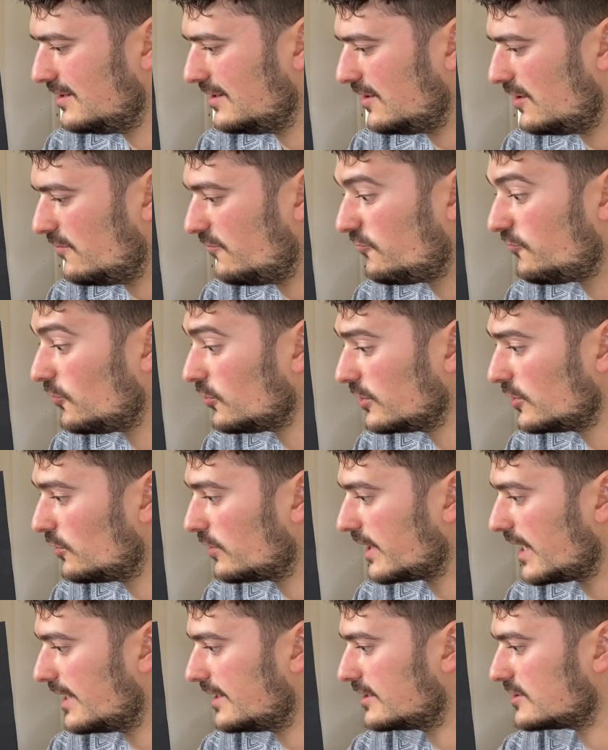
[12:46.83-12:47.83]
fully
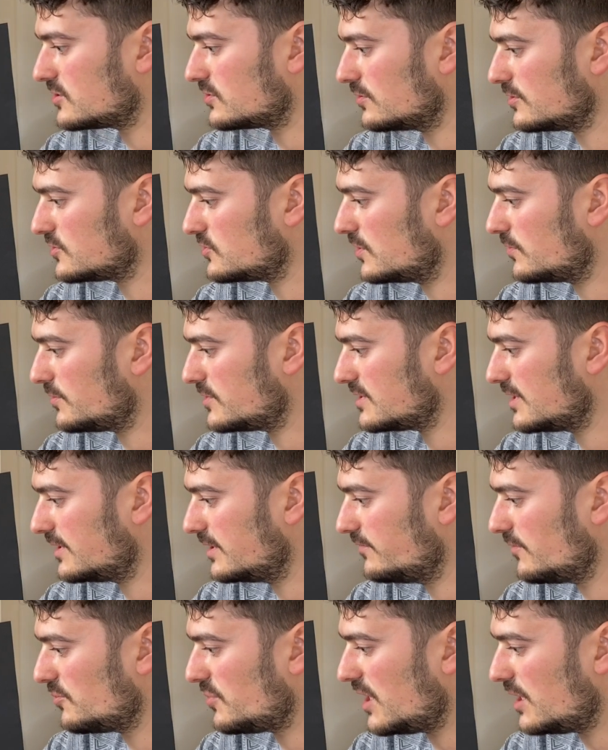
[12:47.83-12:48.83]
organic soil, so there was not
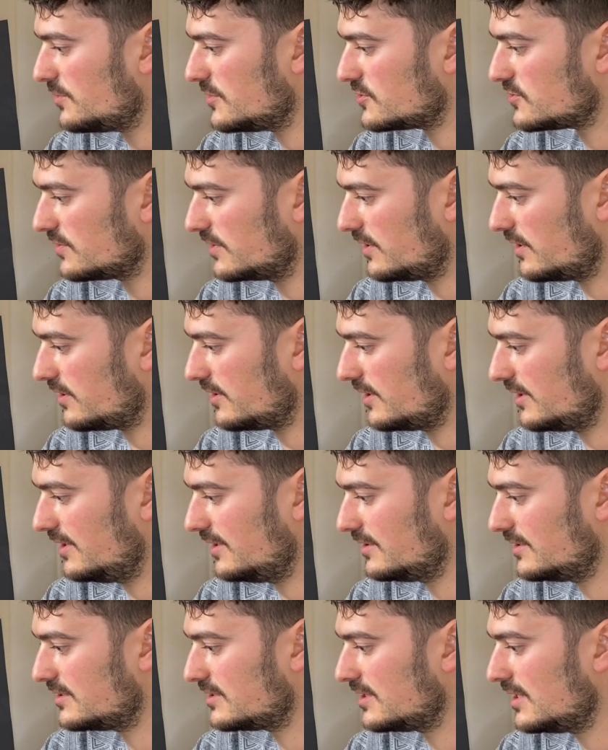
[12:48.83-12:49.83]
even pumice or anything
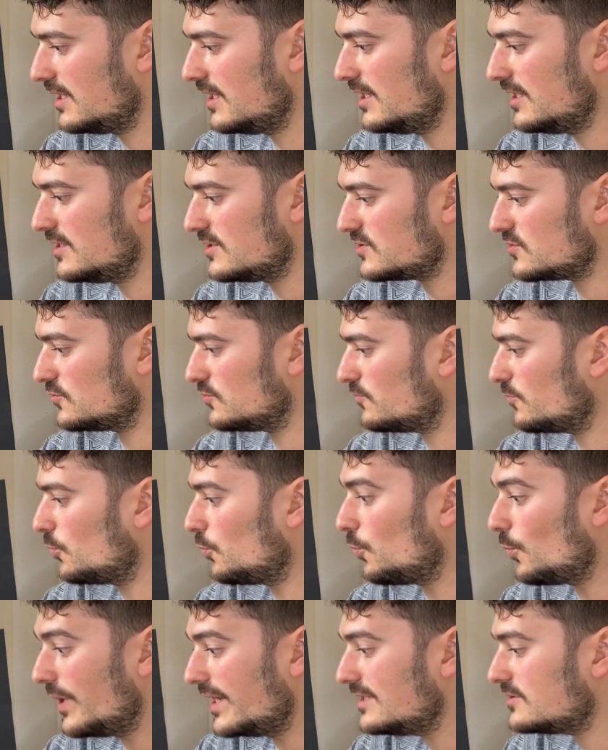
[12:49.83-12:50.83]
in it. So
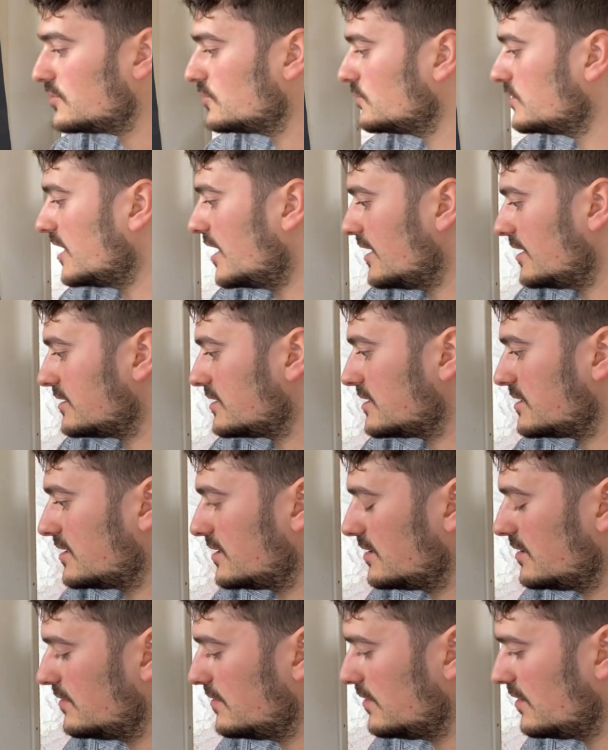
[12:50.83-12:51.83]
way too
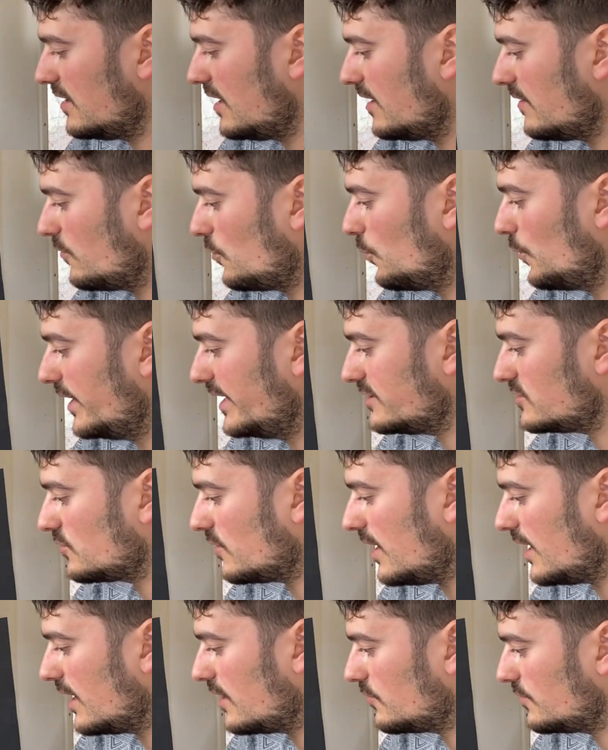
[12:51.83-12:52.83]
dense, way too
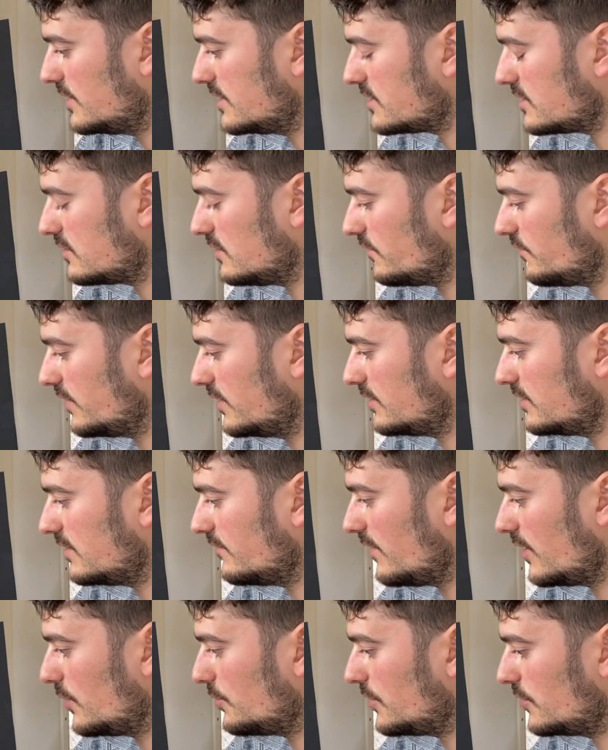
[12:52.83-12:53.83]
high risk of it
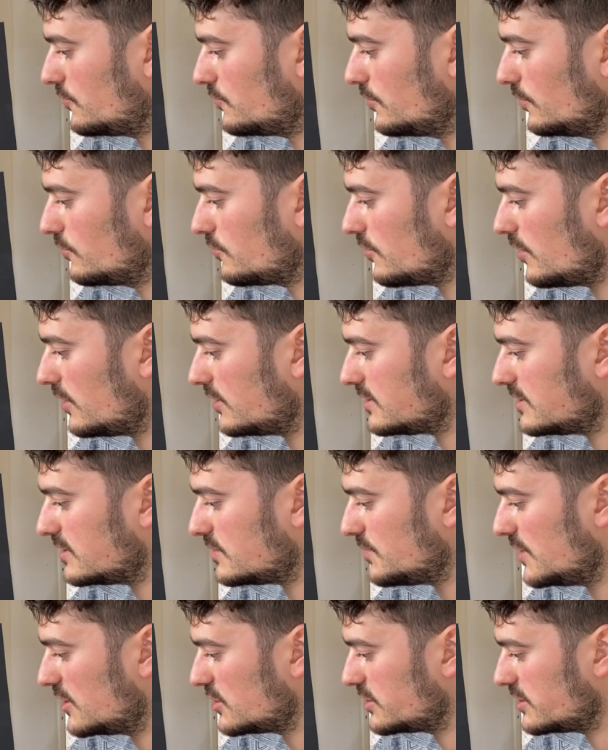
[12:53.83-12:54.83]
developing root rot,
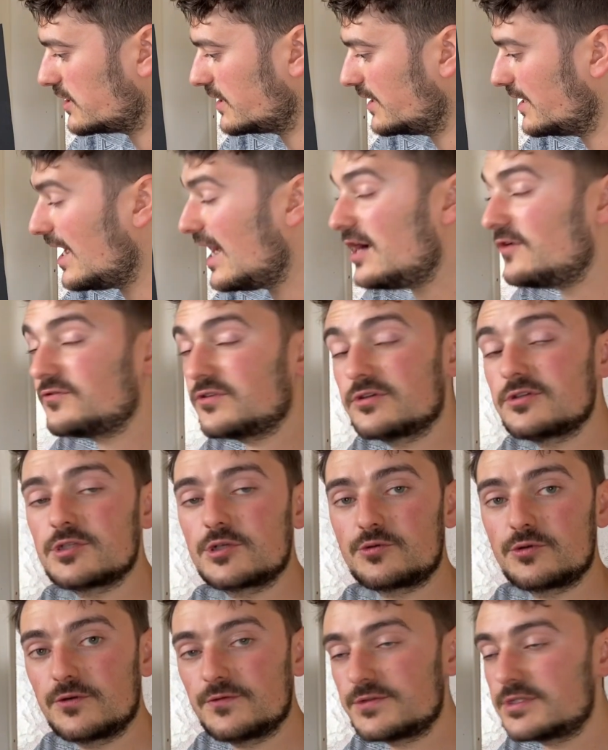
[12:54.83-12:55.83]
especially after this
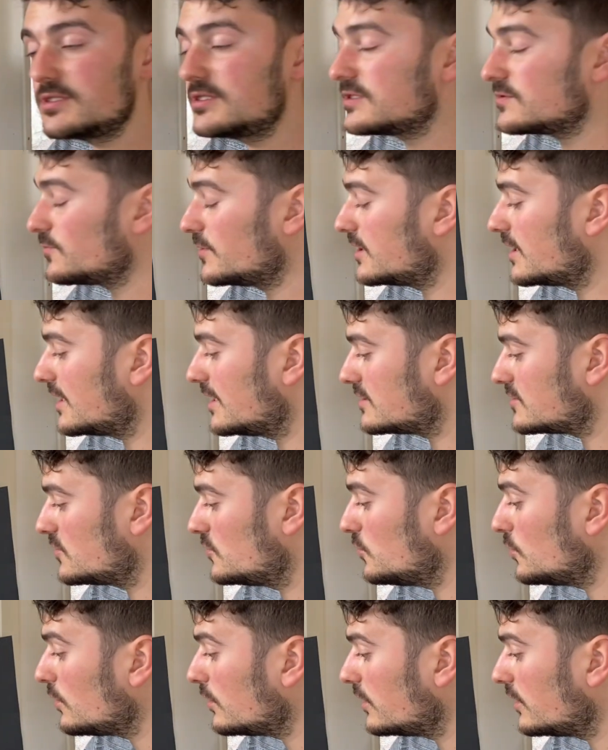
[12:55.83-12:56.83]
growth season when it gets
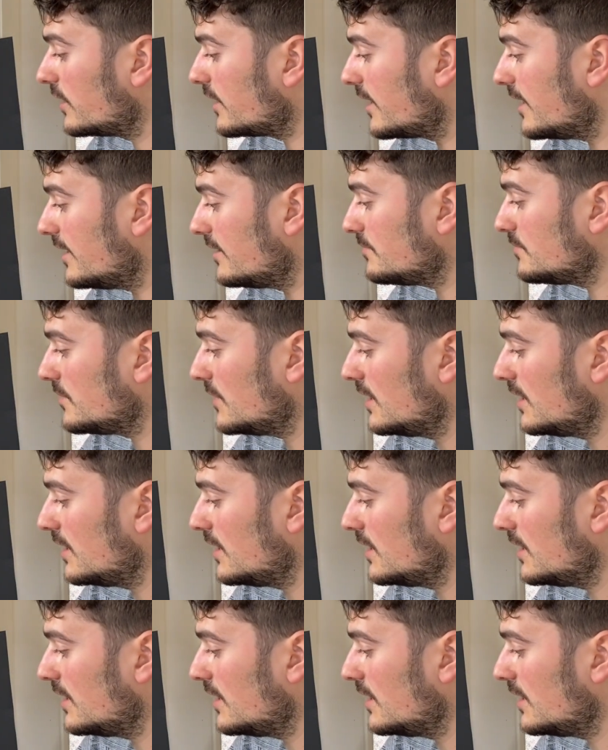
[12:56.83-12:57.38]
cooler again.